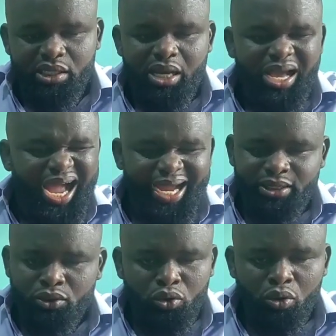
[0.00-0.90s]
I don't
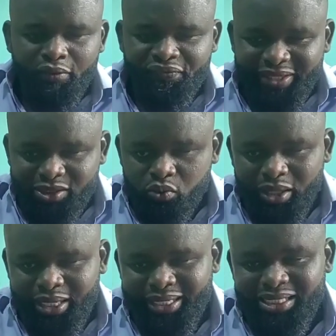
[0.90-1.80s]
know of this one. I
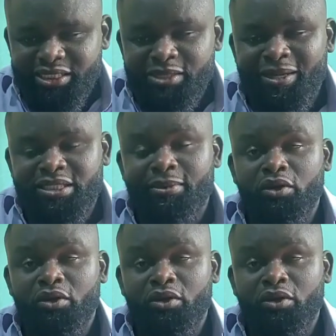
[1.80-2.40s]
can't say much about it.